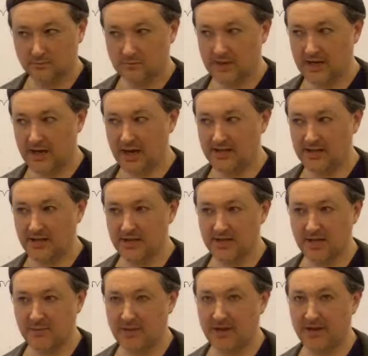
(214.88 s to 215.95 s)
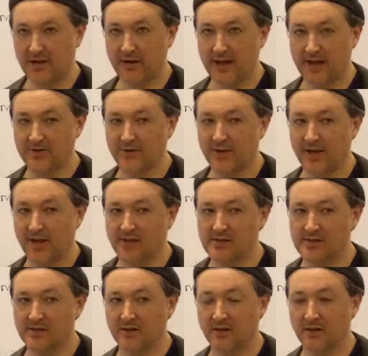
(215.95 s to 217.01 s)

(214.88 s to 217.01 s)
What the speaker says: Any ideas? Anybody care to hazard a guess?